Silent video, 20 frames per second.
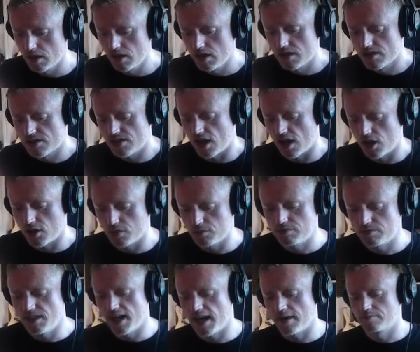So
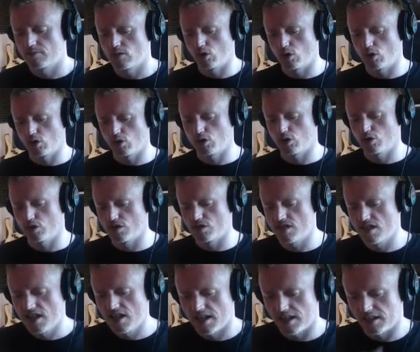yeah, all good.
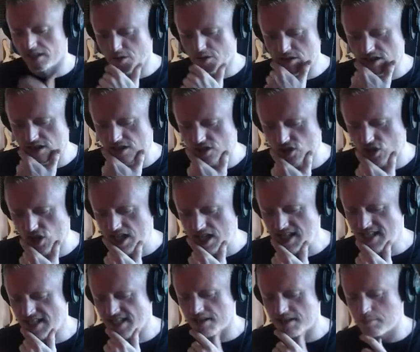Hello to
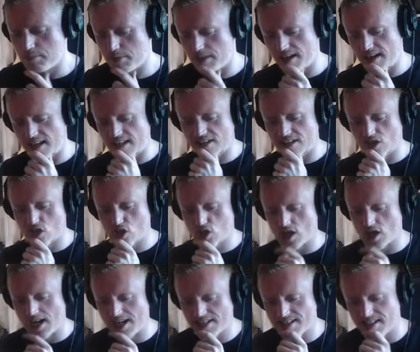JTP in the
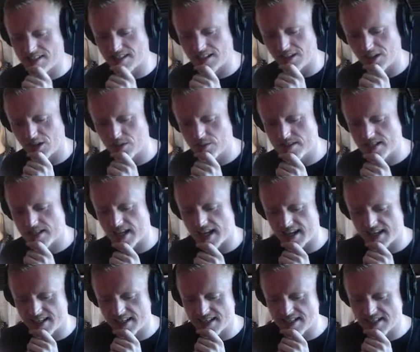chat, and hello to
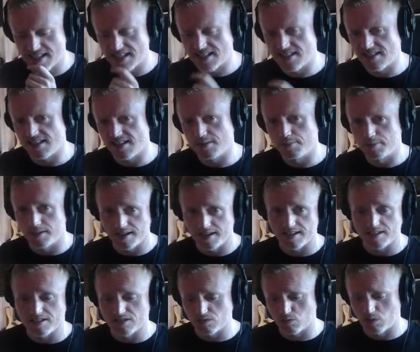
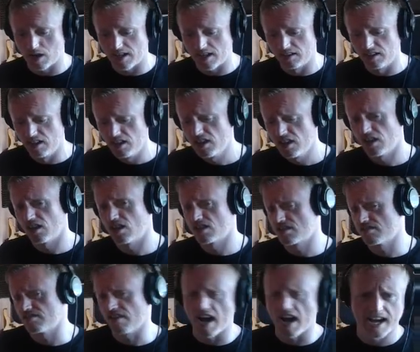ADTP as well.
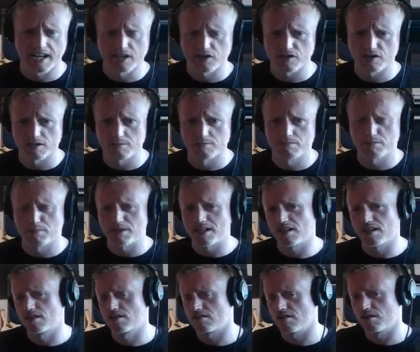Lots of acronyms
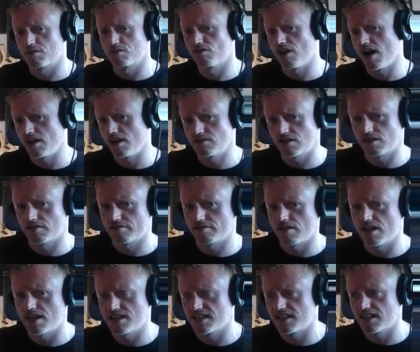being thrown around on a
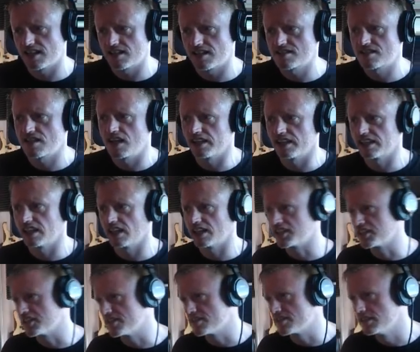Friday night. I
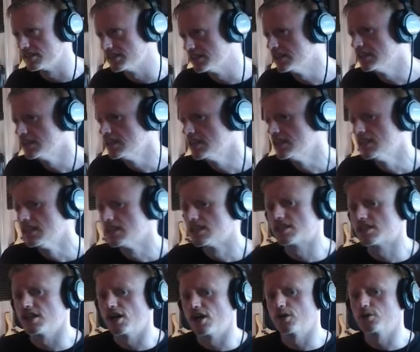like it.
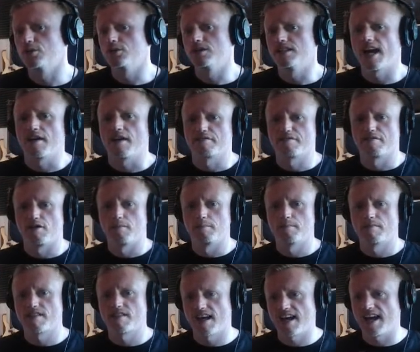So yeah,
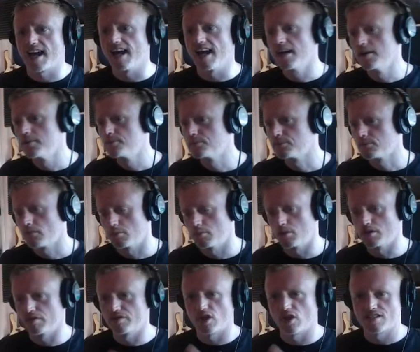from there,
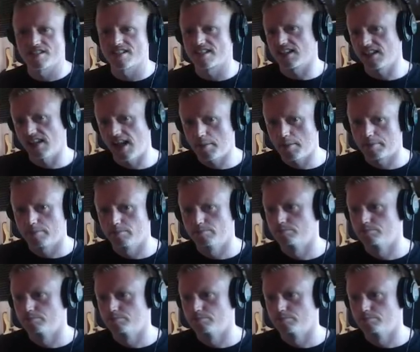moving on to the clap.